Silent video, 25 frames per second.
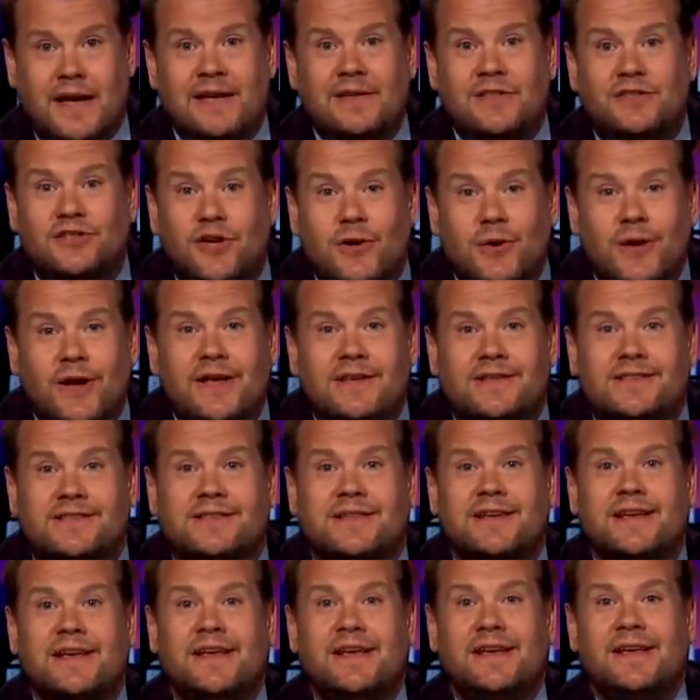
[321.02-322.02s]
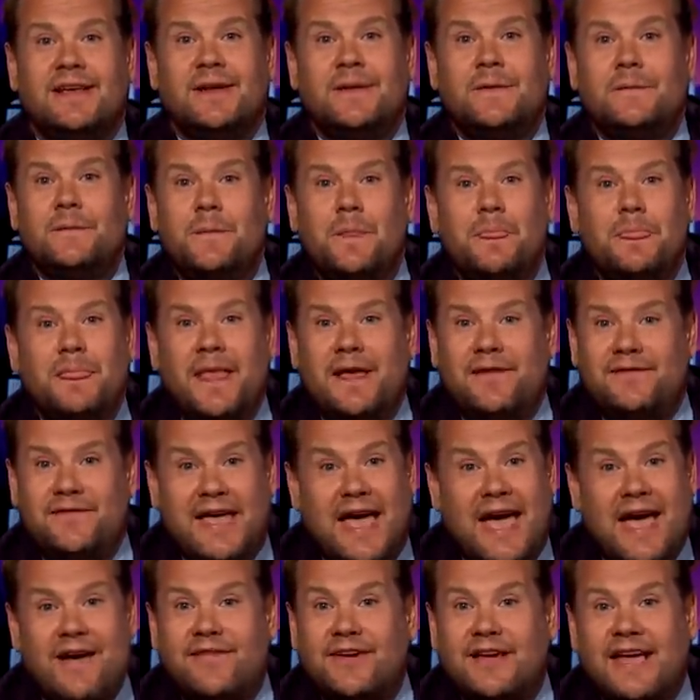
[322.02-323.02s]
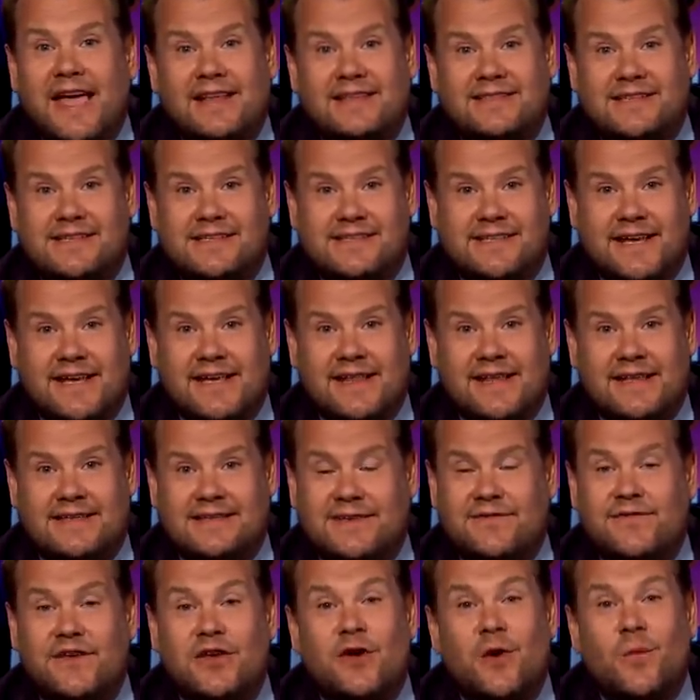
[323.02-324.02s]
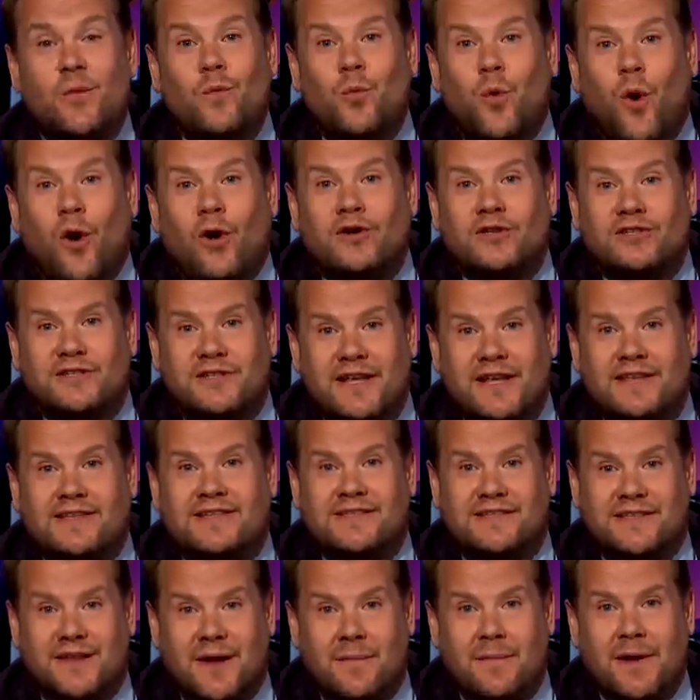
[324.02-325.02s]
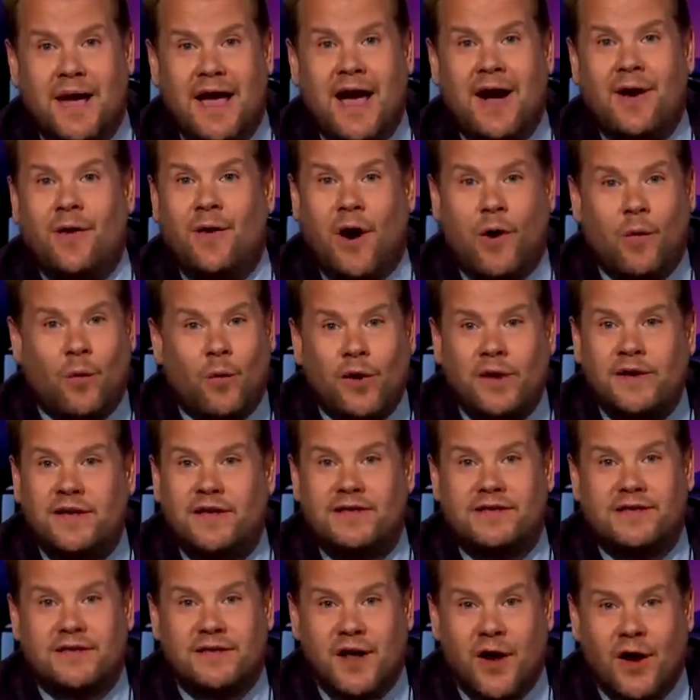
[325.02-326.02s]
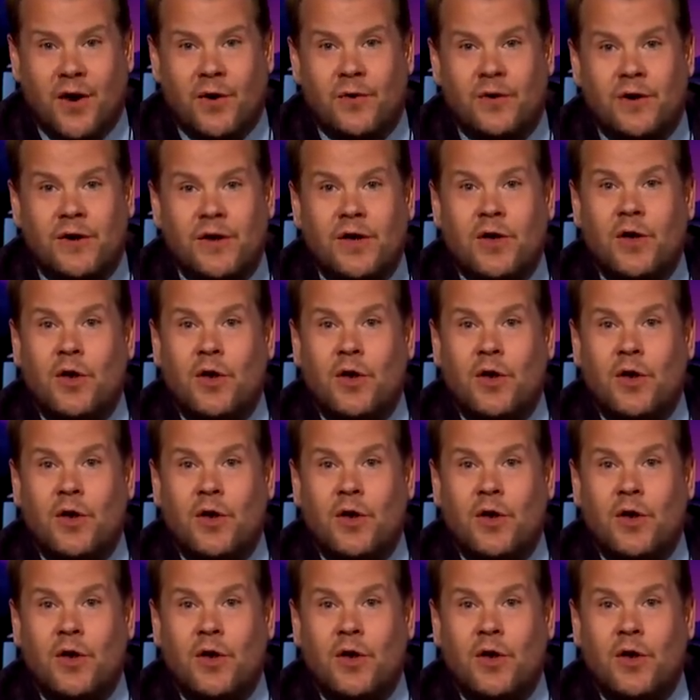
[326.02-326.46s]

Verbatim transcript: And Julius, if you ever get to see this, if you can watch this somehow, I want you to know,